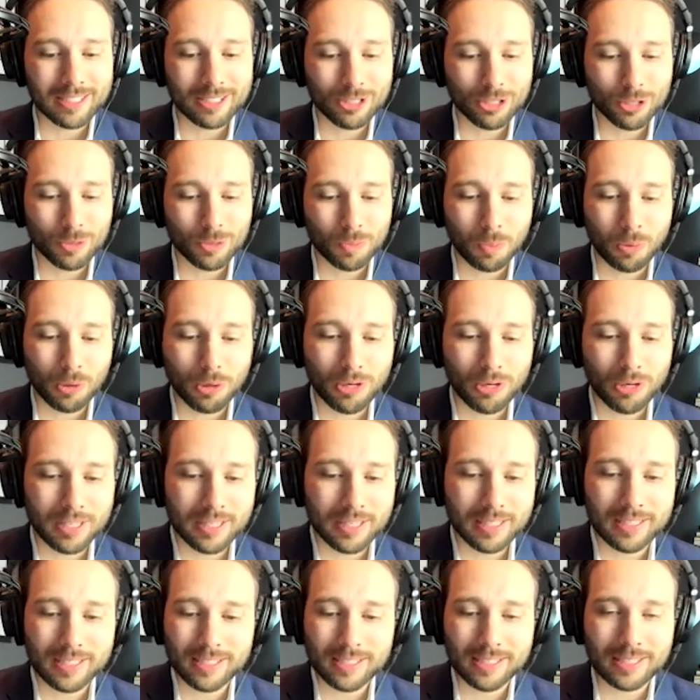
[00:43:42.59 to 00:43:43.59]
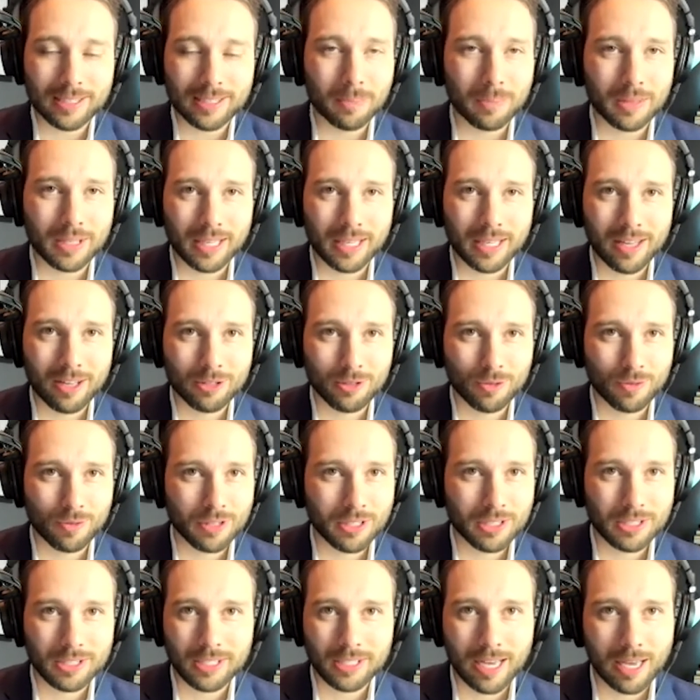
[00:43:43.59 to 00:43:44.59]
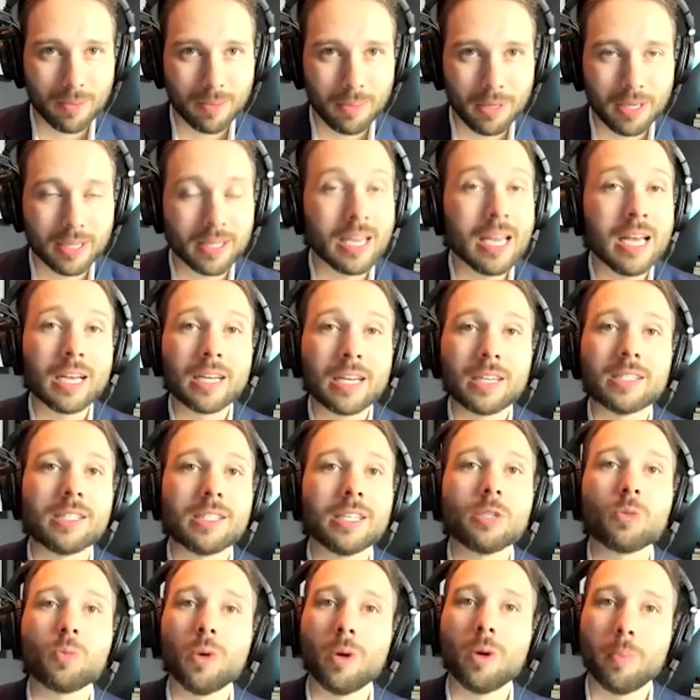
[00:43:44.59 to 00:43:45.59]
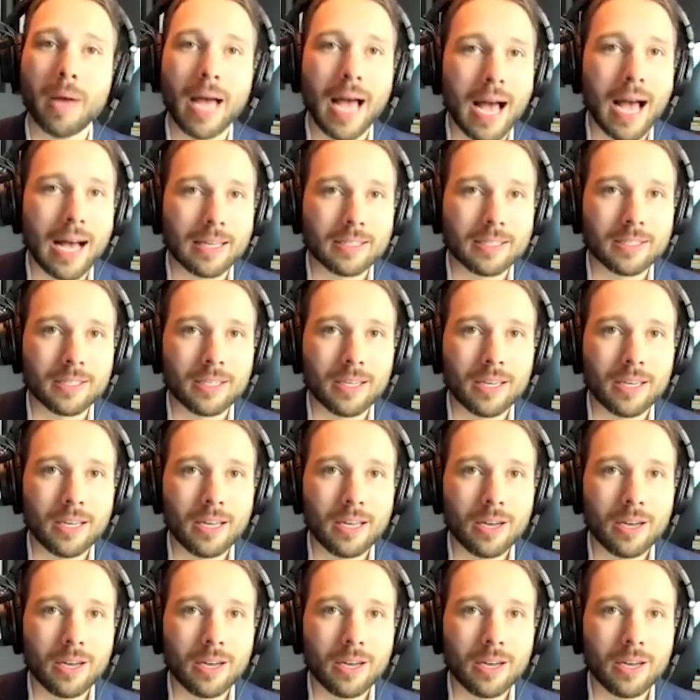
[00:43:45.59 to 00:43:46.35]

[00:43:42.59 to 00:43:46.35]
just put it into something else for this time being, because this will pass.